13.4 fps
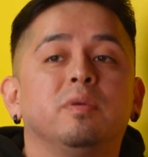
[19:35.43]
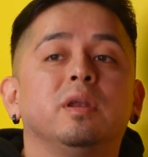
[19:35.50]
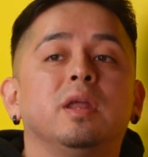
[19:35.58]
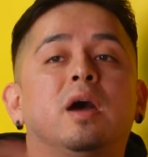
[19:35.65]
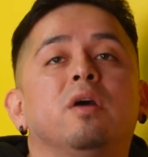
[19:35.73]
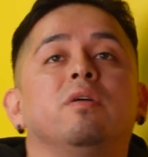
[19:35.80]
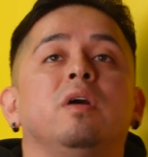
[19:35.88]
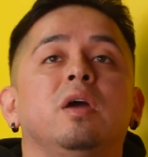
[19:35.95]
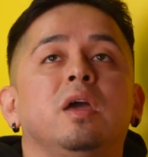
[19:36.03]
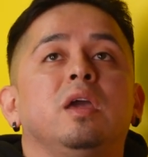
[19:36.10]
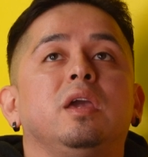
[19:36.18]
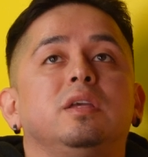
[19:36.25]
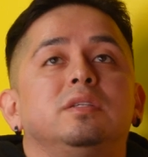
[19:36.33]
But now
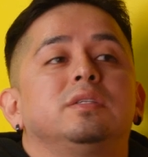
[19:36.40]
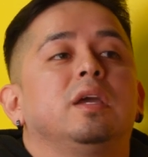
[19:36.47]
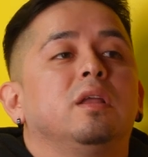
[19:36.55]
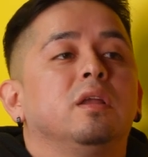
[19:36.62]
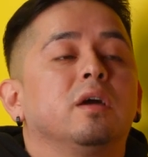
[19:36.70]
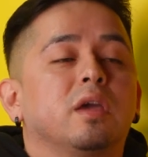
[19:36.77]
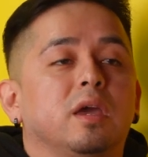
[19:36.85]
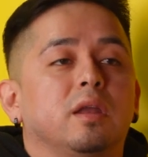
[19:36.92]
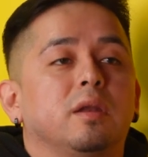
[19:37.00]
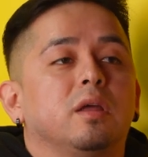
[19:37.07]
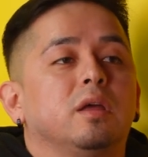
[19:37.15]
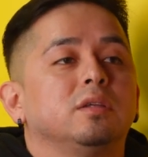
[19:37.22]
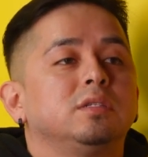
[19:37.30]
he's saying, look,
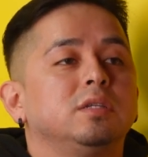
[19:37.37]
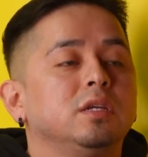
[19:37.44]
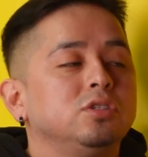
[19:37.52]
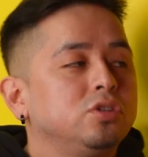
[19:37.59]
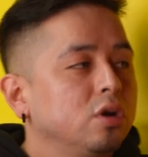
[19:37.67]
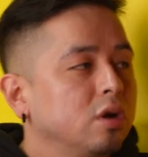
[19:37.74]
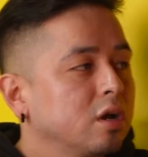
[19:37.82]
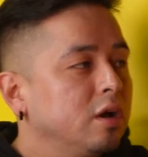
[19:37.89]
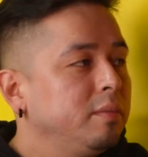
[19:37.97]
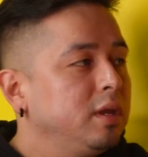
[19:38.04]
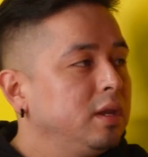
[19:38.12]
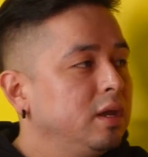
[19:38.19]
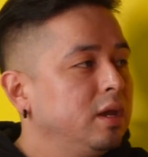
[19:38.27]
since you're
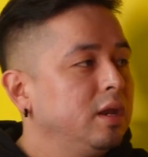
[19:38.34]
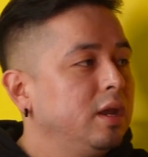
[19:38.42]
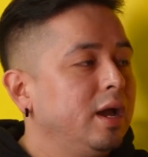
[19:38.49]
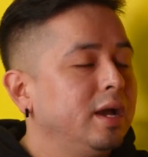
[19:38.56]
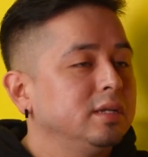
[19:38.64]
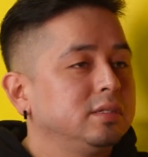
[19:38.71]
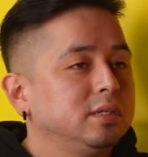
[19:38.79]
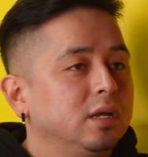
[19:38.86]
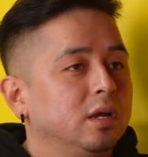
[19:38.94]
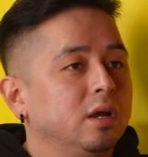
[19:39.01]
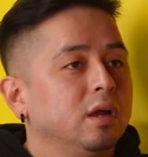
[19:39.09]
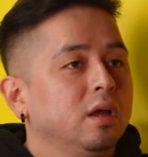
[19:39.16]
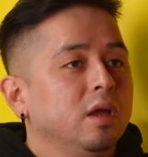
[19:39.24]
coming in as
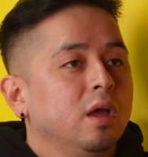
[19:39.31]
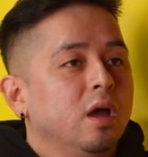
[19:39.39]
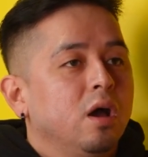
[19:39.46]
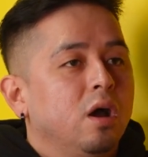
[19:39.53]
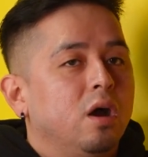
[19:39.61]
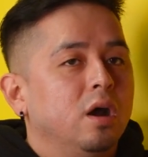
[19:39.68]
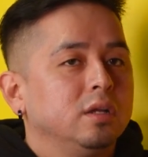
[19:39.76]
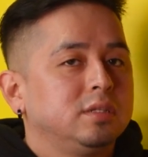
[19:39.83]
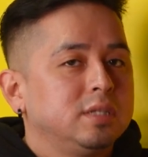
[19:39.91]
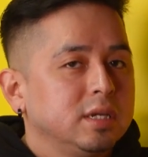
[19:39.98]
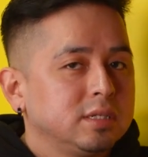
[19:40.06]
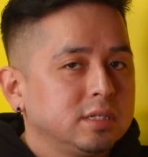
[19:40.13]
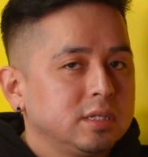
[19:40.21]
a
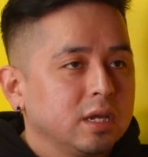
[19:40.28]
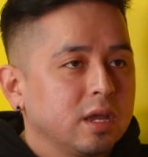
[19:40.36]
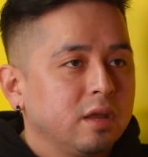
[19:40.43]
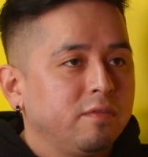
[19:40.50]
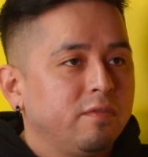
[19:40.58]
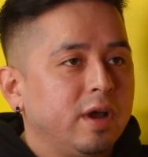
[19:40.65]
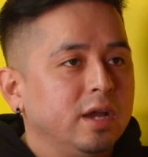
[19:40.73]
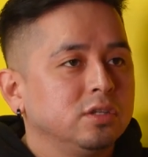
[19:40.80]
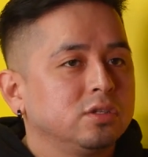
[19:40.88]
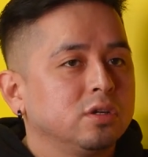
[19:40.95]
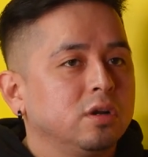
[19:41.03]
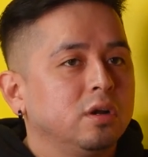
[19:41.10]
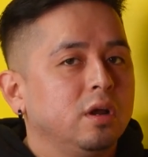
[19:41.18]
artistic
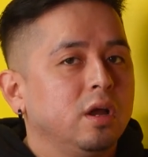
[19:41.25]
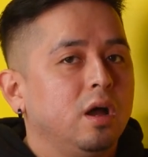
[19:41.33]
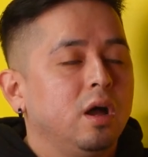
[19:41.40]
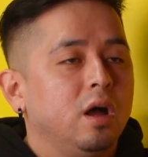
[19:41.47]
advisor,